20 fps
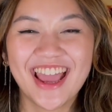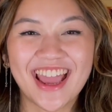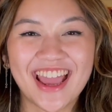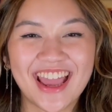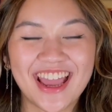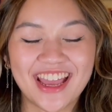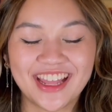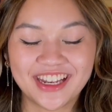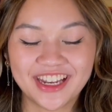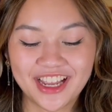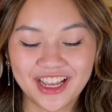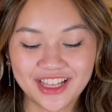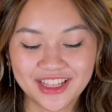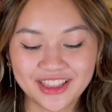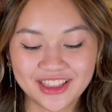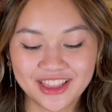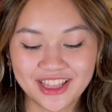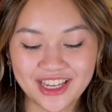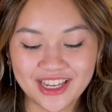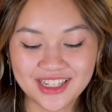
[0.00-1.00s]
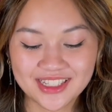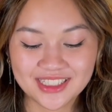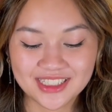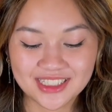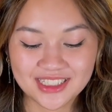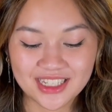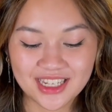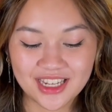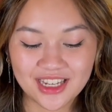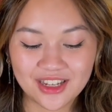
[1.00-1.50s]
and
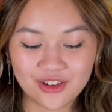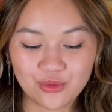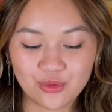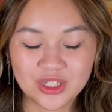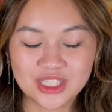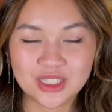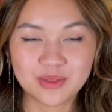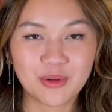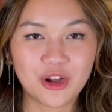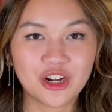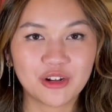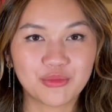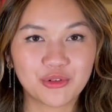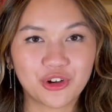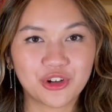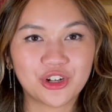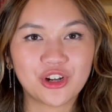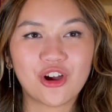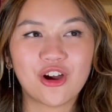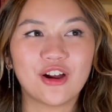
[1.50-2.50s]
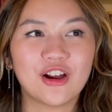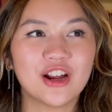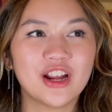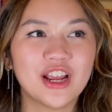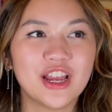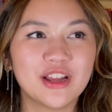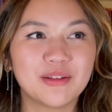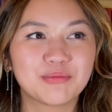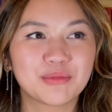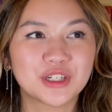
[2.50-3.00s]
this Once Upon a Broken Heart
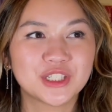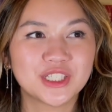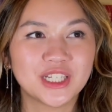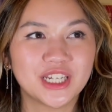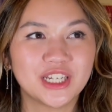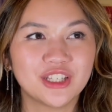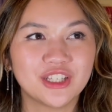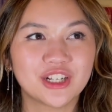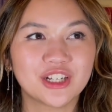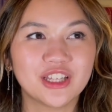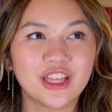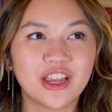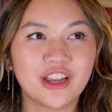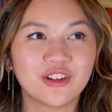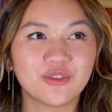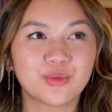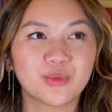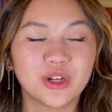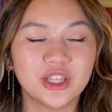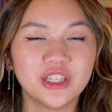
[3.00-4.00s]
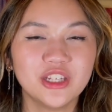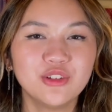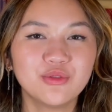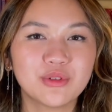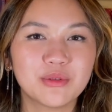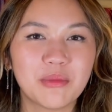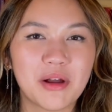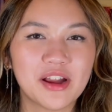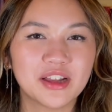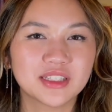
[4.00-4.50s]
in particular like really
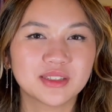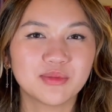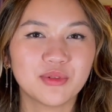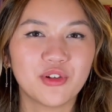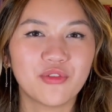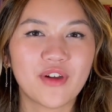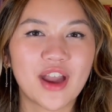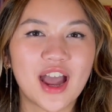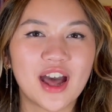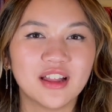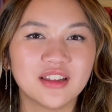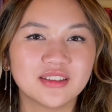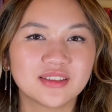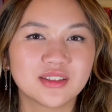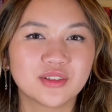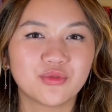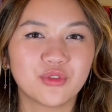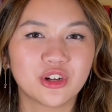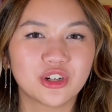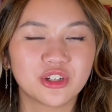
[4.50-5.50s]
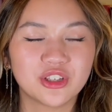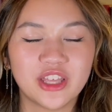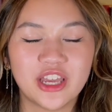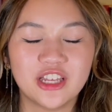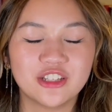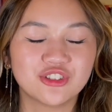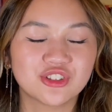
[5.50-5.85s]
reminds me of Alice in Wonderland,